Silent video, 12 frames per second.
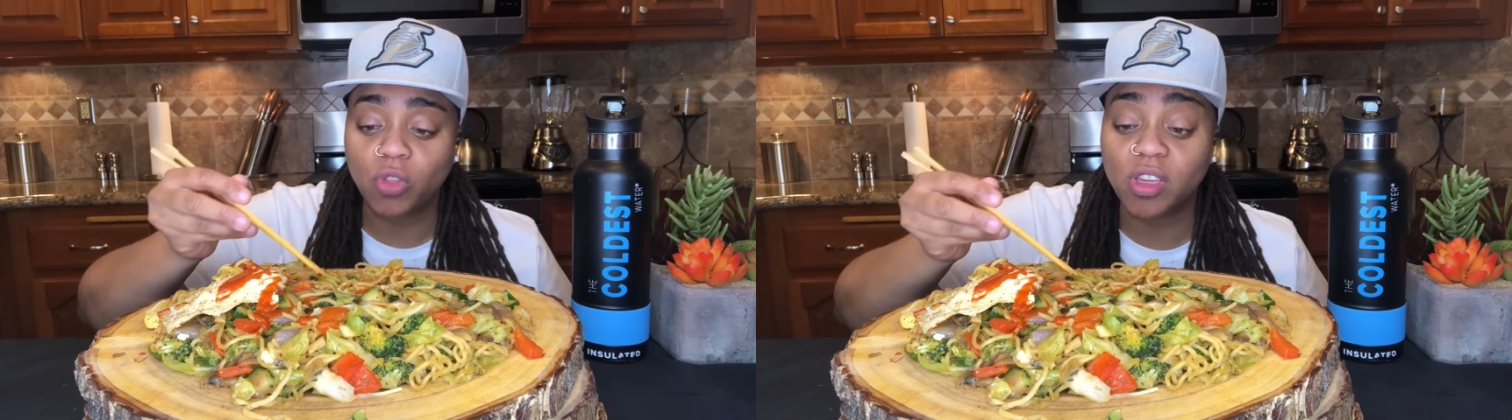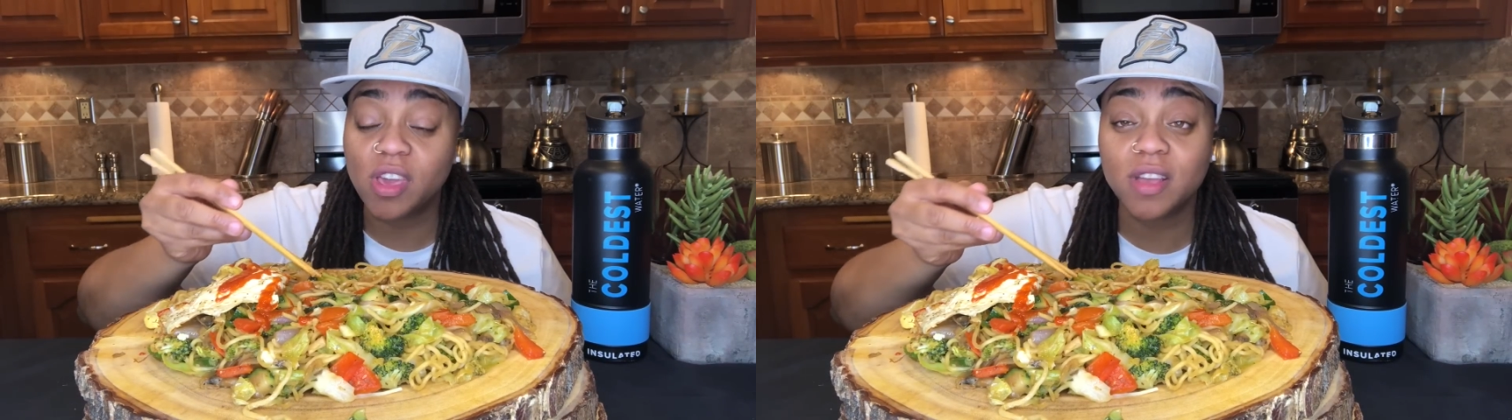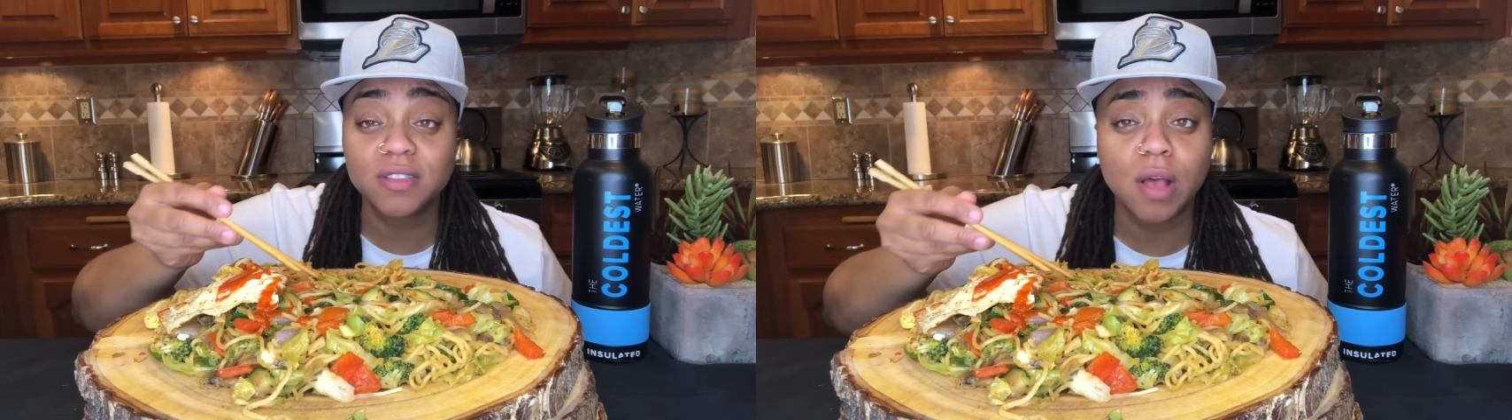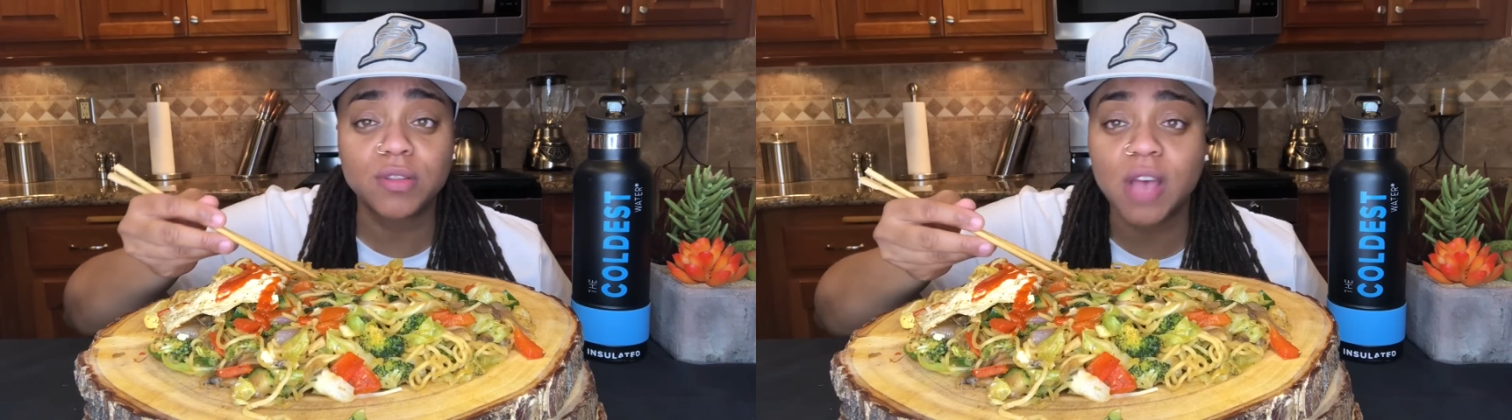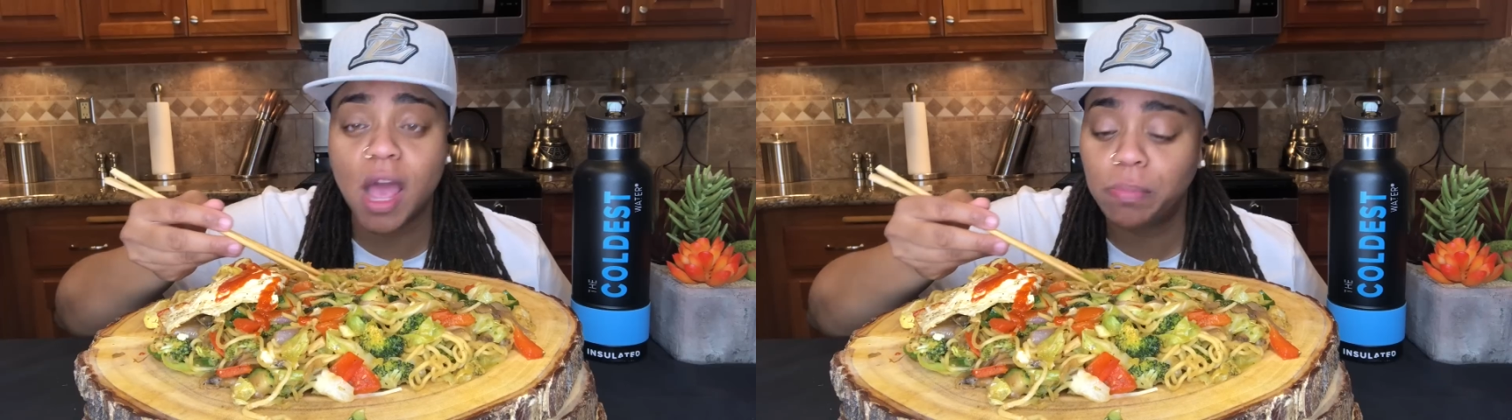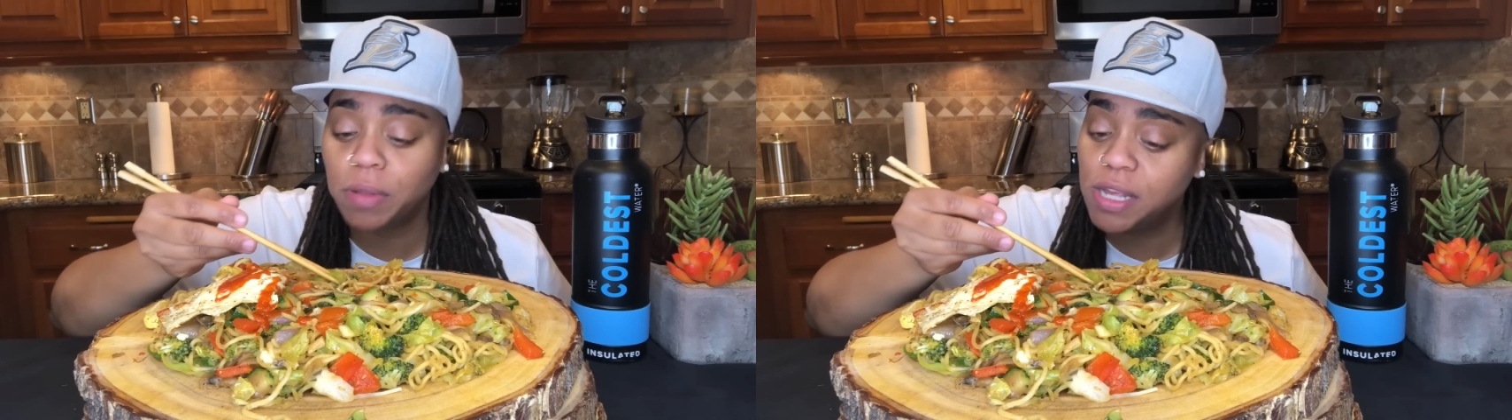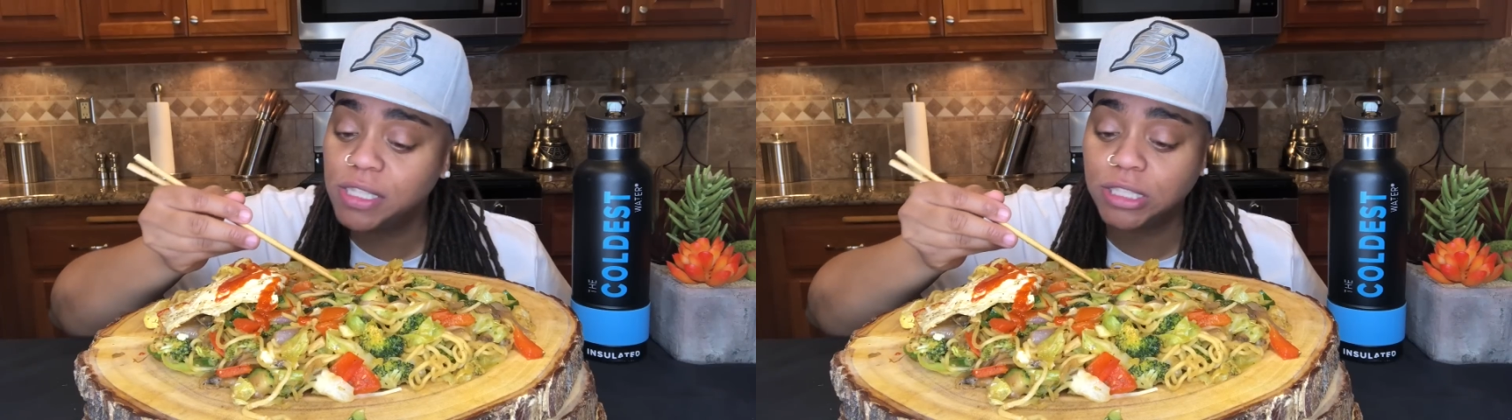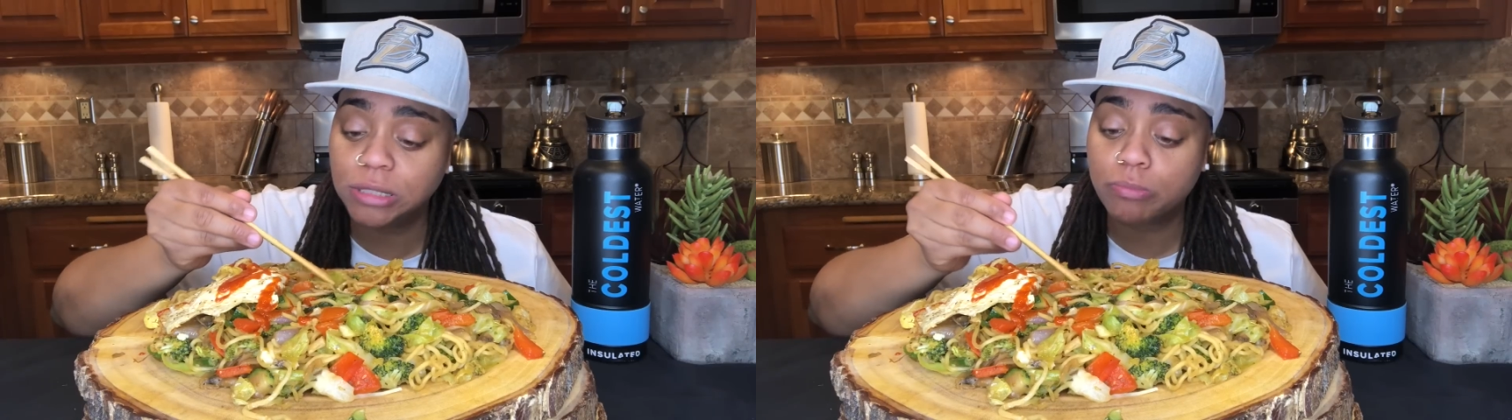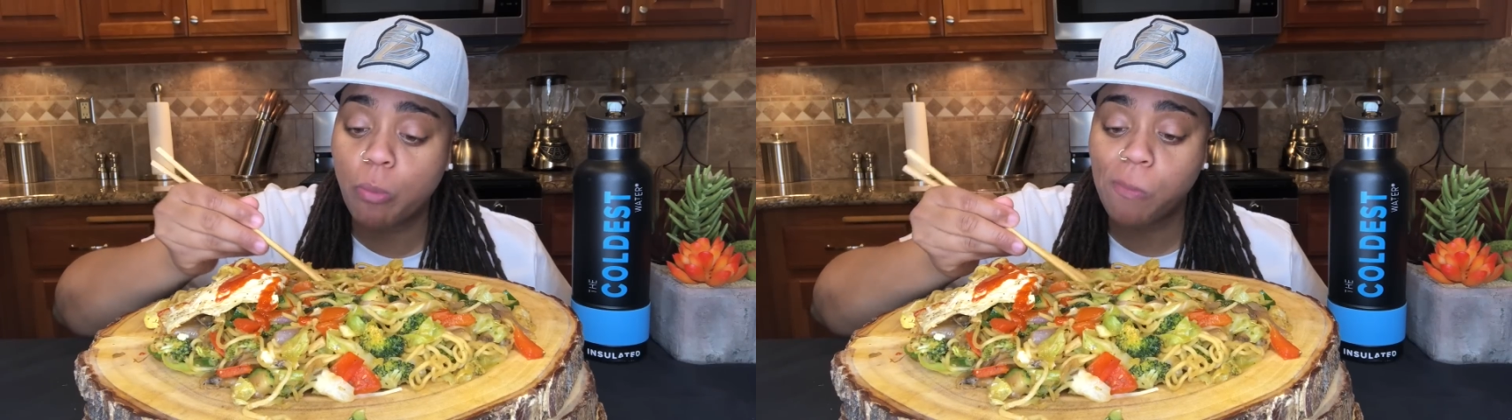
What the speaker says: kids outside playing,